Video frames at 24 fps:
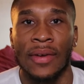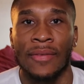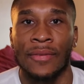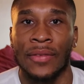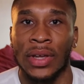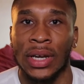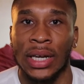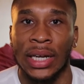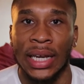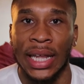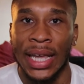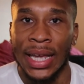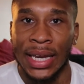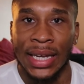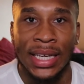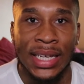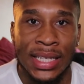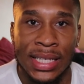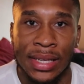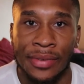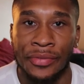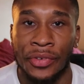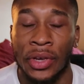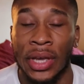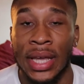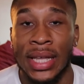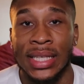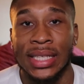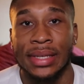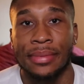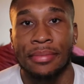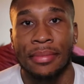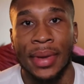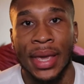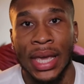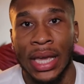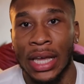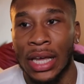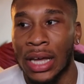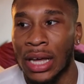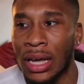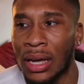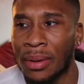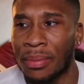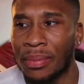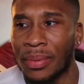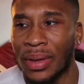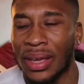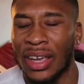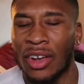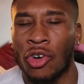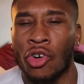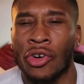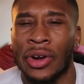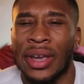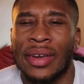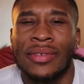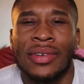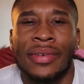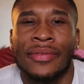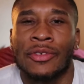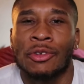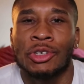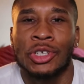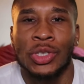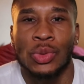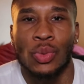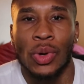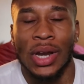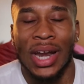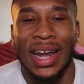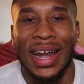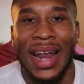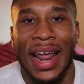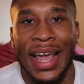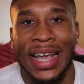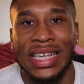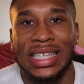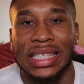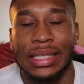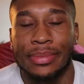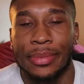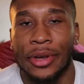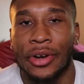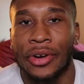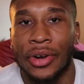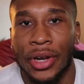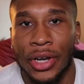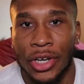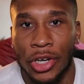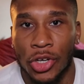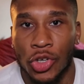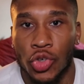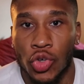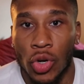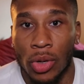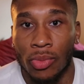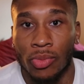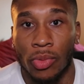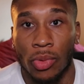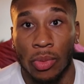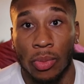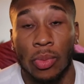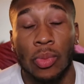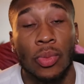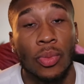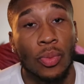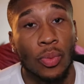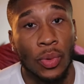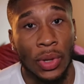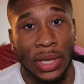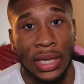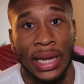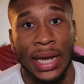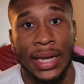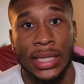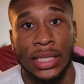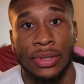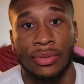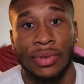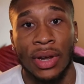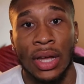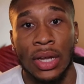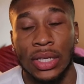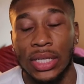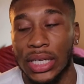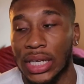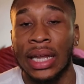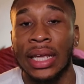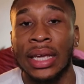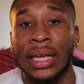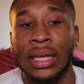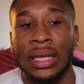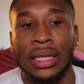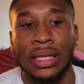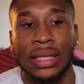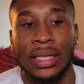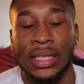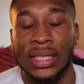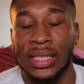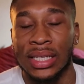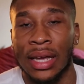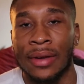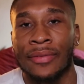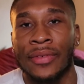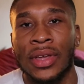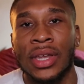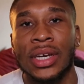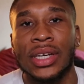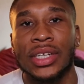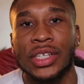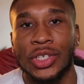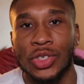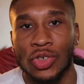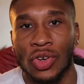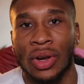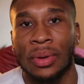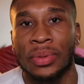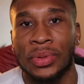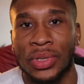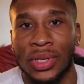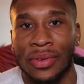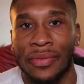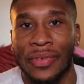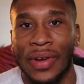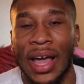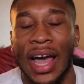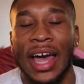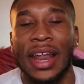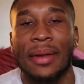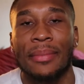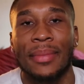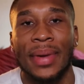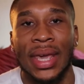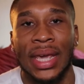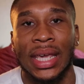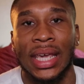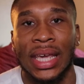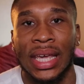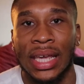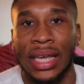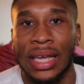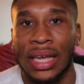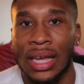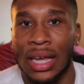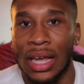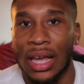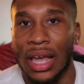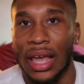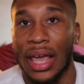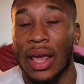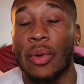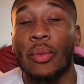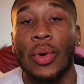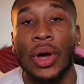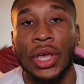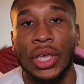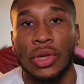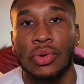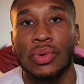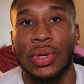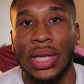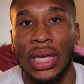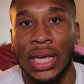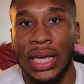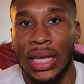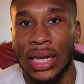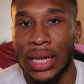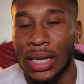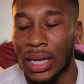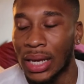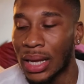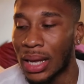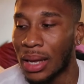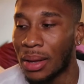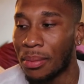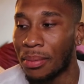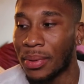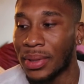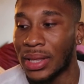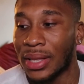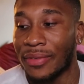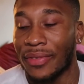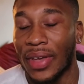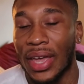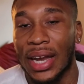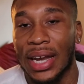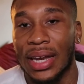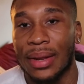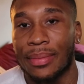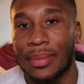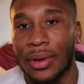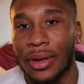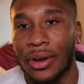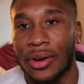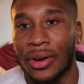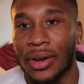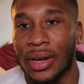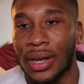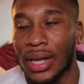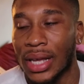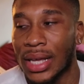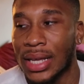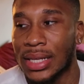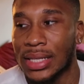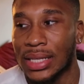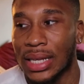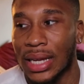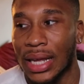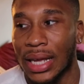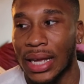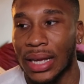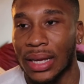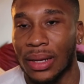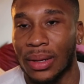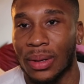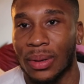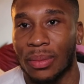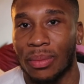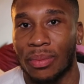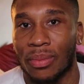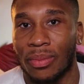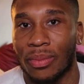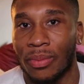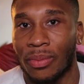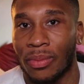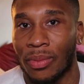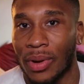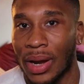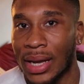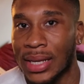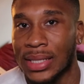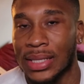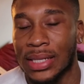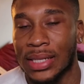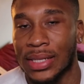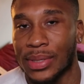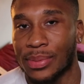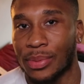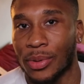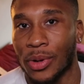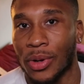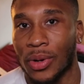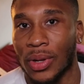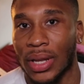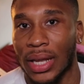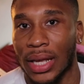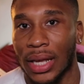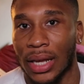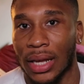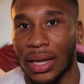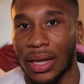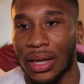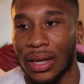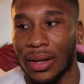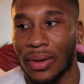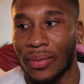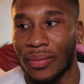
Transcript: for the ladies, if you're into makeup, or even if you just want a nice mirror in your dorm room with lights around it, link the stuff in the description for how to make it and what you need. But the vanity mirror is like priceless, bro. Like